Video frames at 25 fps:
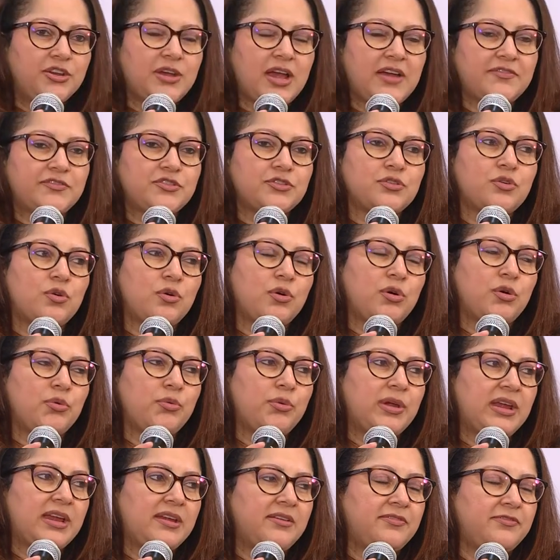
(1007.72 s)
to go
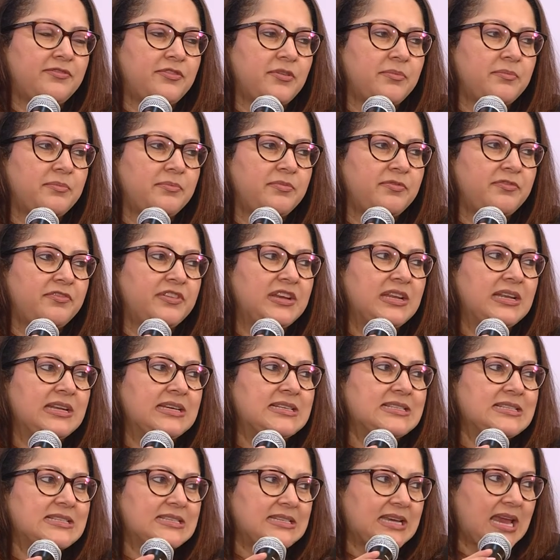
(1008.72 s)
away from feeling
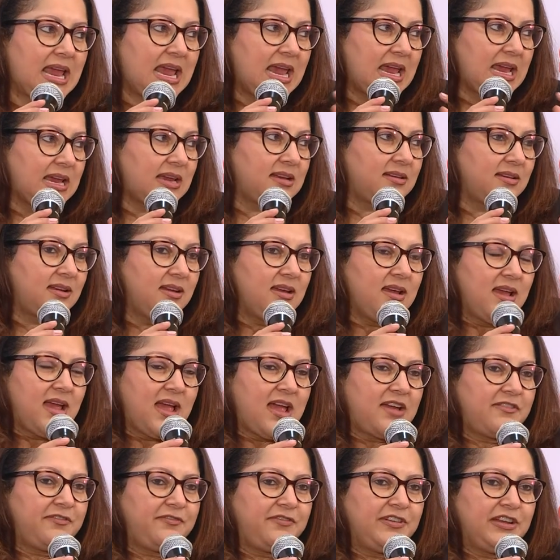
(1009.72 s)
scared. I
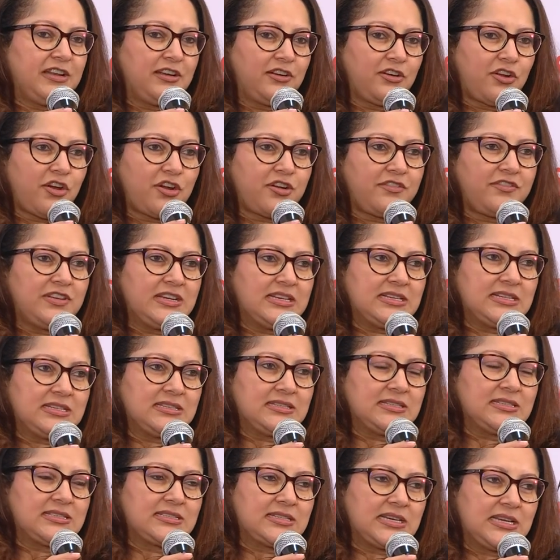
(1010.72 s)
feel a lot of
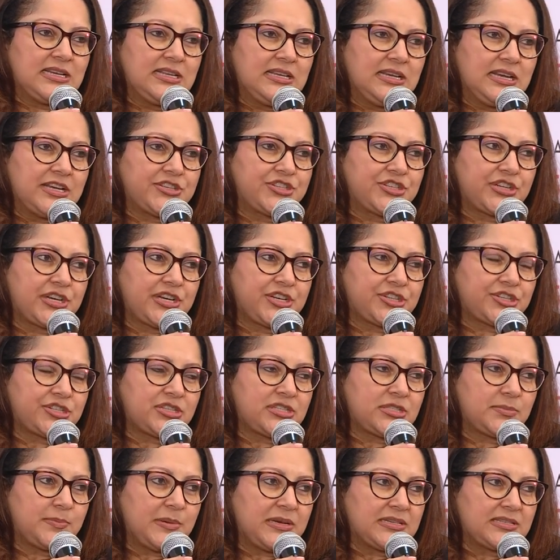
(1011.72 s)
Indians in the education
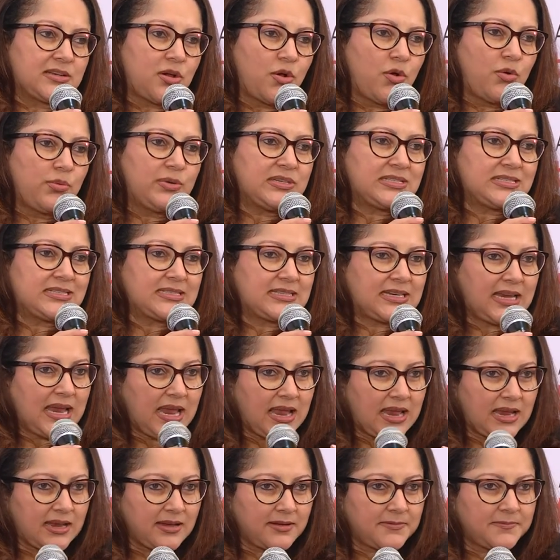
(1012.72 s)
space are always
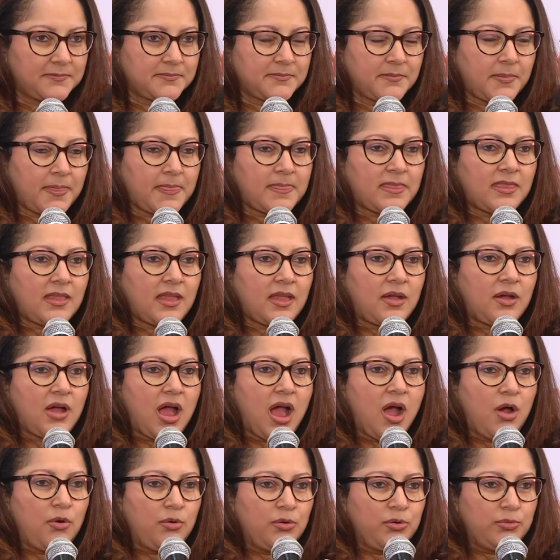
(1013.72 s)
scared.
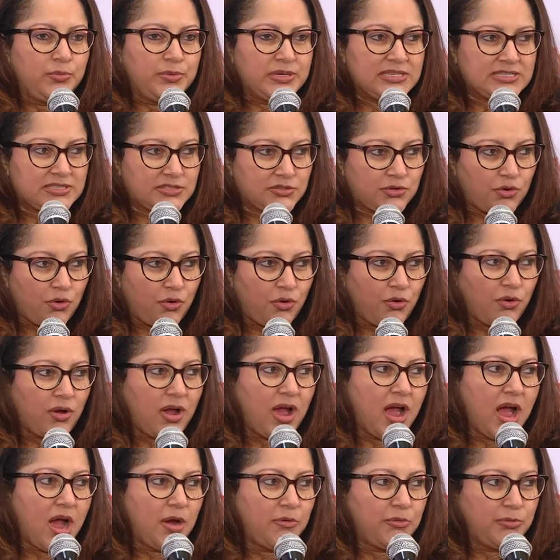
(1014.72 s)
How will we score?
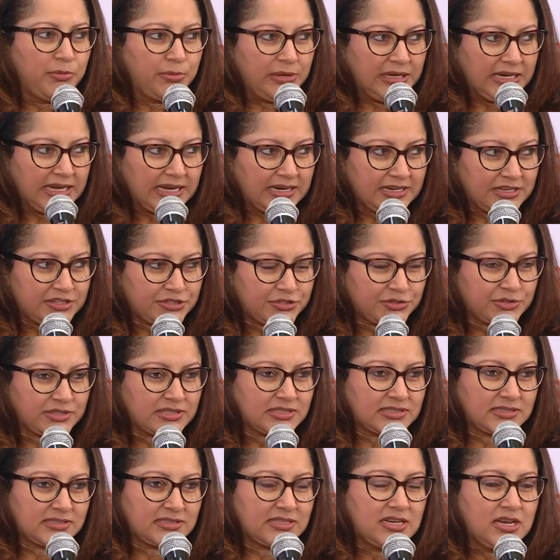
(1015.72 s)
How will we get into
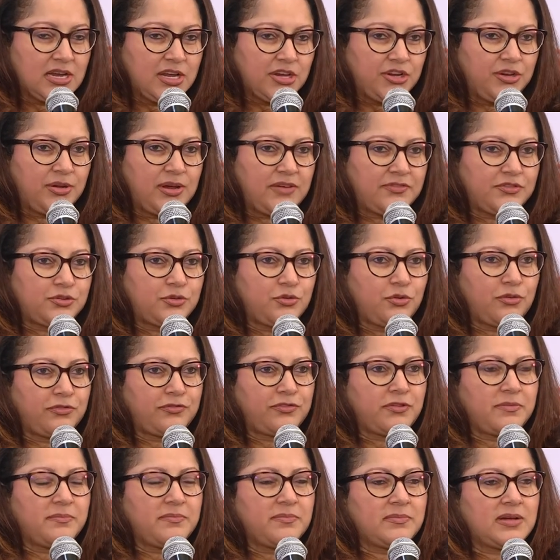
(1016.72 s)
this? You have to go
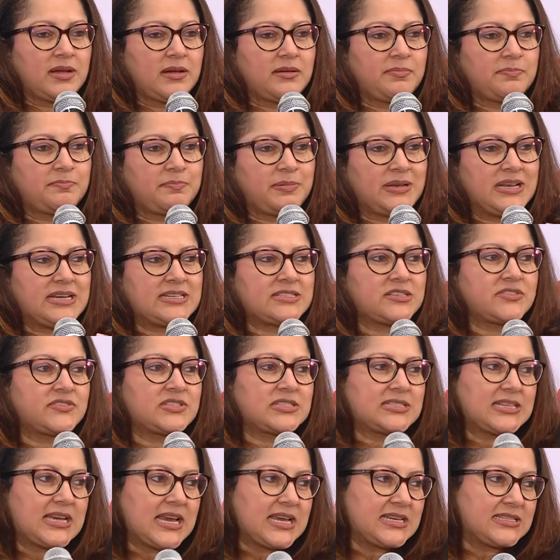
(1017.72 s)
from a place of
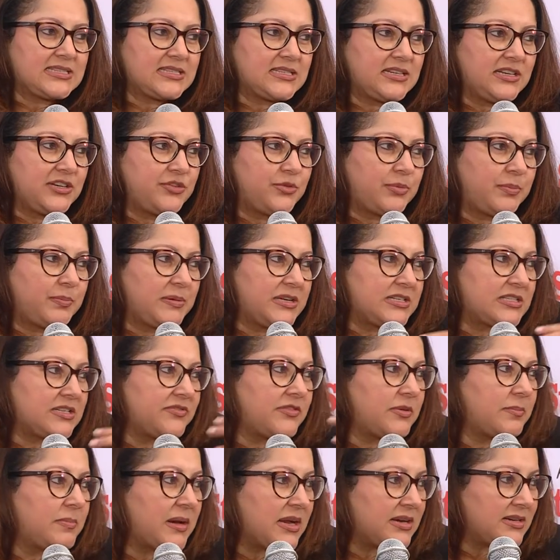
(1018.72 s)
scarcity to a place of
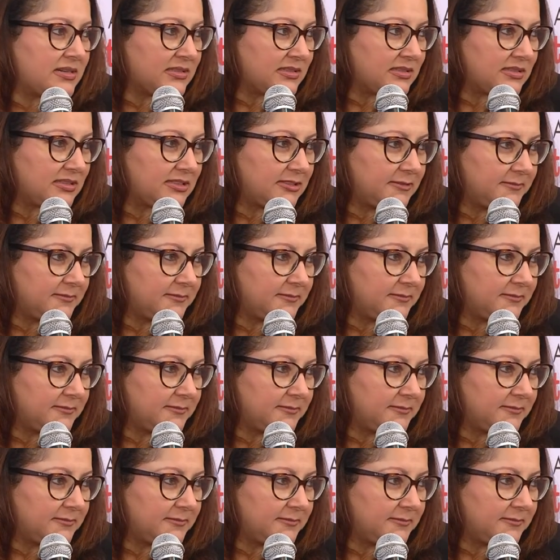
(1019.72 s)
abundance,